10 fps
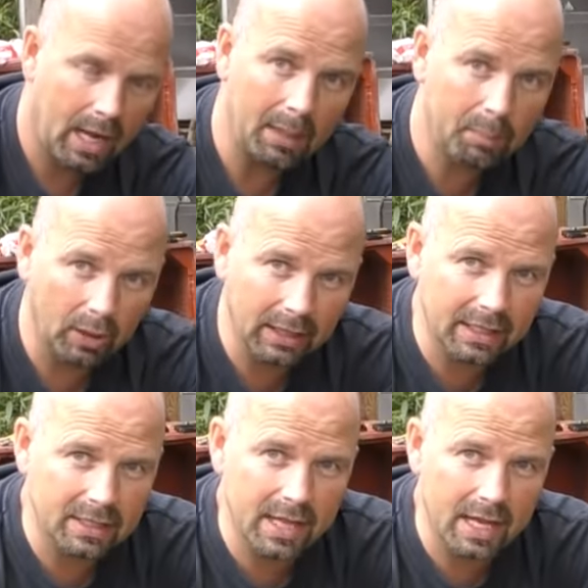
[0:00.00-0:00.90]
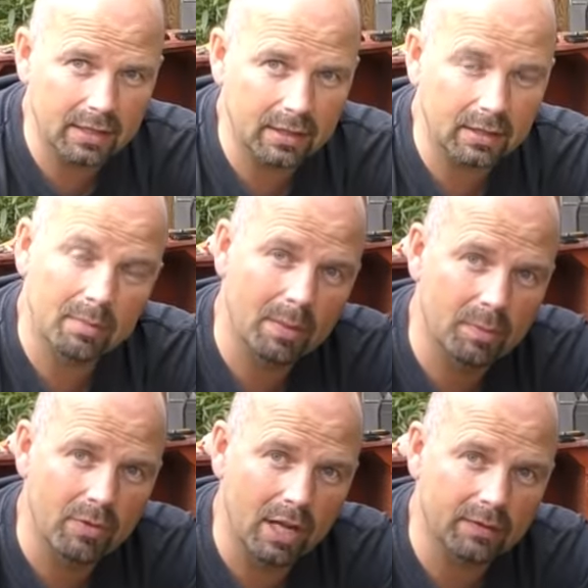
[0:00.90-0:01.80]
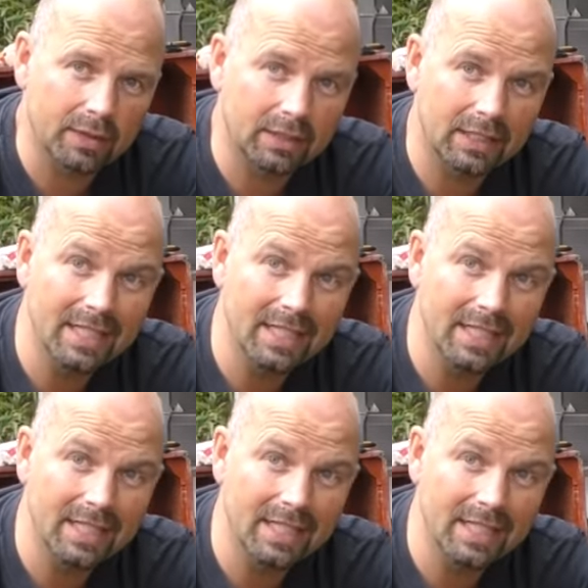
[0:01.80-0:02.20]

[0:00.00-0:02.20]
I'll put links to anything that might be relevant